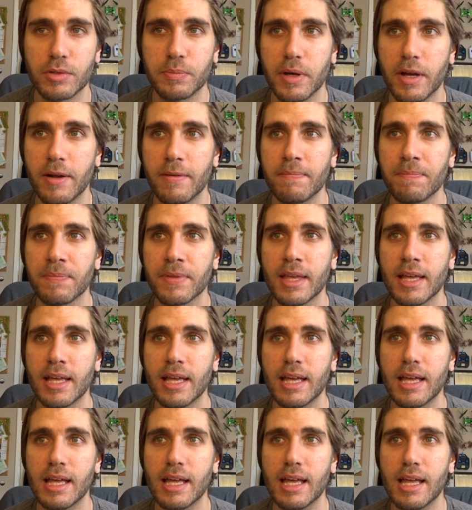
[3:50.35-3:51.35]
but
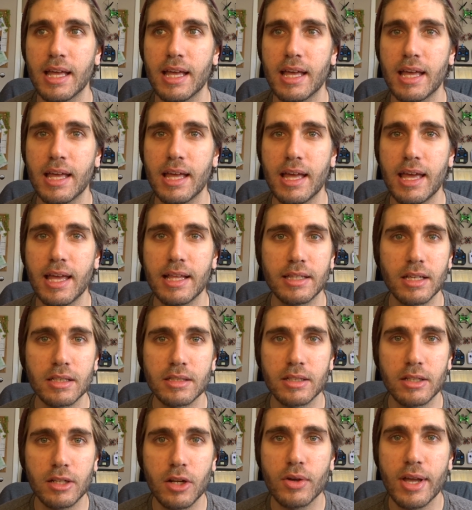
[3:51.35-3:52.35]
it
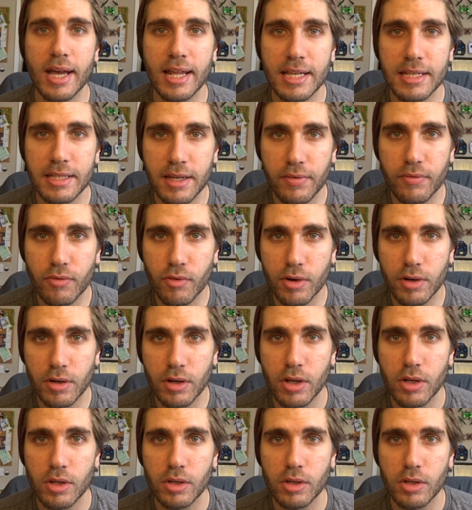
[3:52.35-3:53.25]
doesn't look any different.